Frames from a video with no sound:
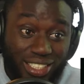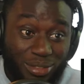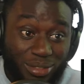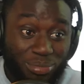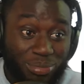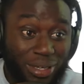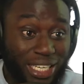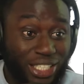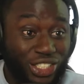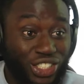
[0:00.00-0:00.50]

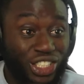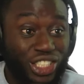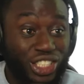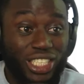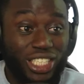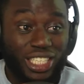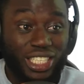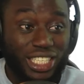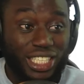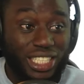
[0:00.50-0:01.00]
Man,
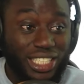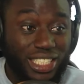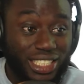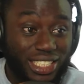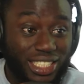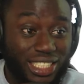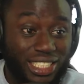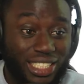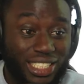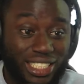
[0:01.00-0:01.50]
she
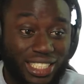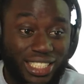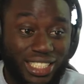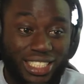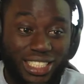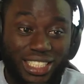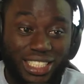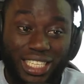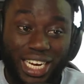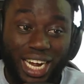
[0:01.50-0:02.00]
is
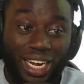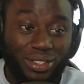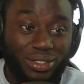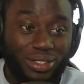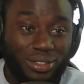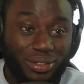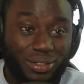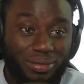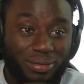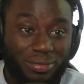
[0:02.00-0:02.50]

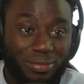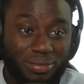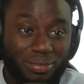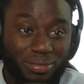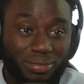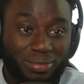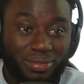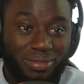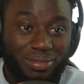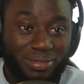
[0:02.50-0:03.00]
down.
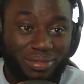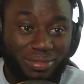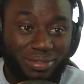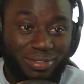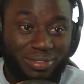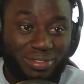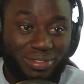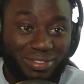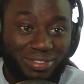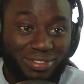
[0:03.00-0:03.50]
And
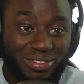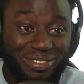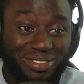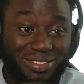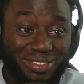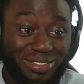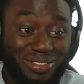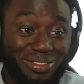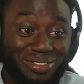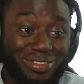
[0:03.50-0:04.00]
fuck that
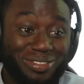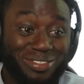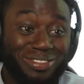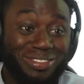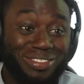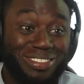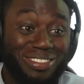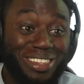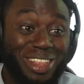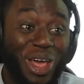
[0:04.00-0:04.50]

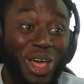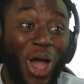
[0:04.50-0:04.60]
motherfucker.